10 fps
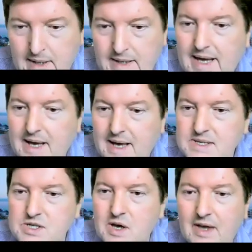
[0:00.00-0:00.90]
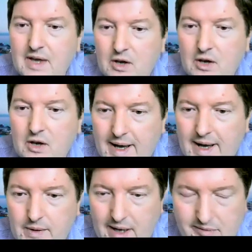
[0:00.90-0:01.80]
Yeah, so if you've done all that, you'll
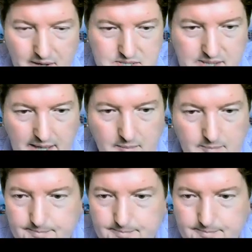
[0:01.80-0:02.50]
get 38.